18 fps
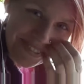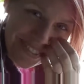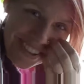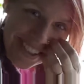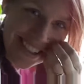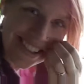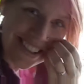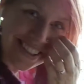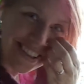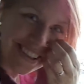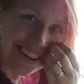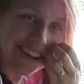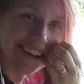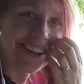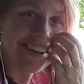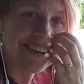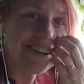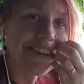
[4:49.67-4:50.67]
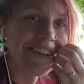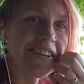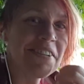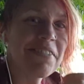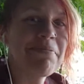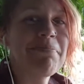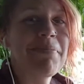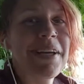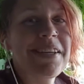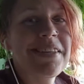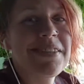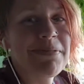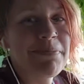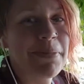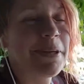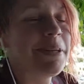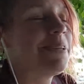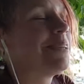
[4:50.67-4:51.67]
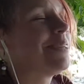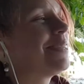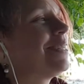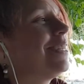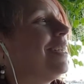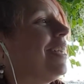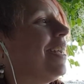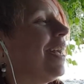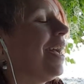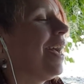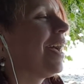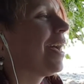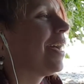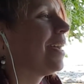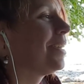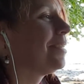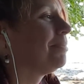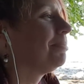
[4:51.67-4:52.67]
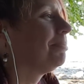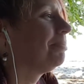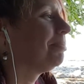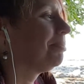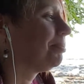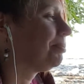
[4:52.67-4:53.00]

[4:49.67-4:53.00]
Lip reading: Into your medicine bundle, so